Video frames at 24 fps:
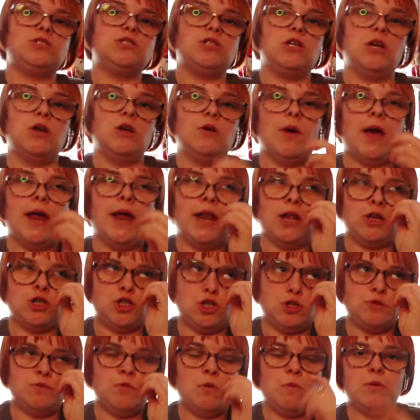to an
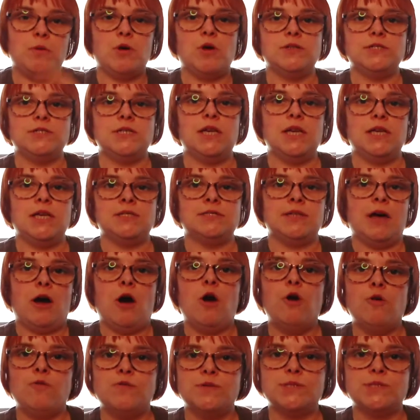extra small because it is that
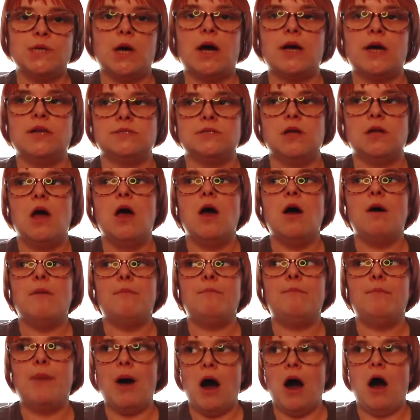oversized.
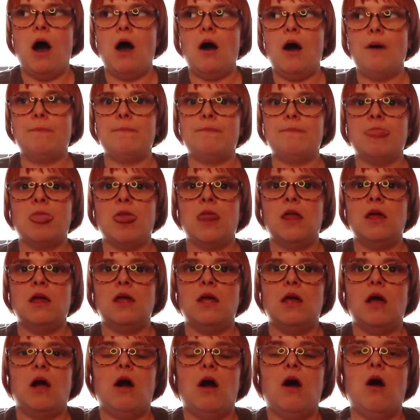But
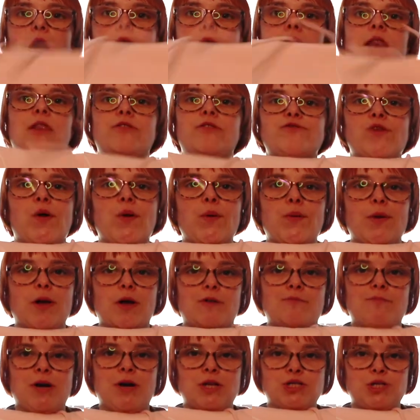I do
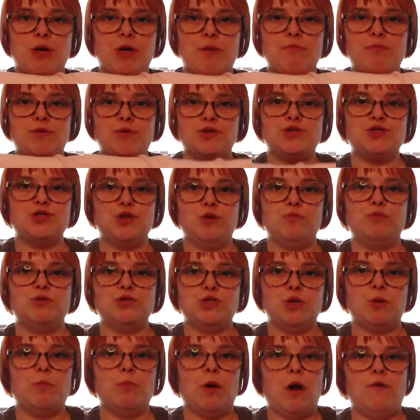love my jumpers super,
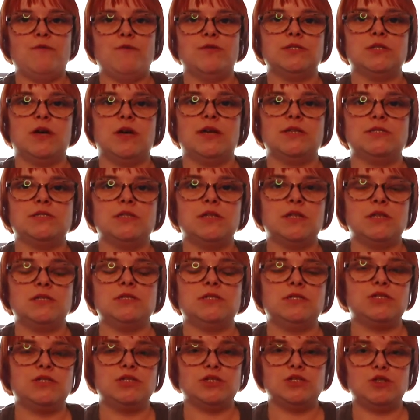super oversized, so this
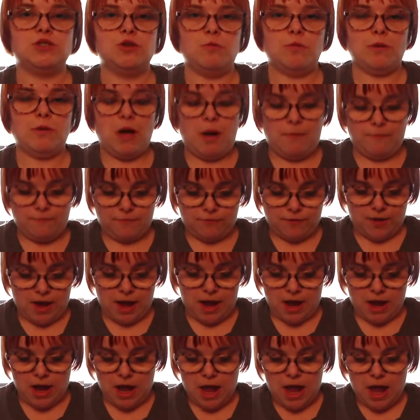is just super comfy.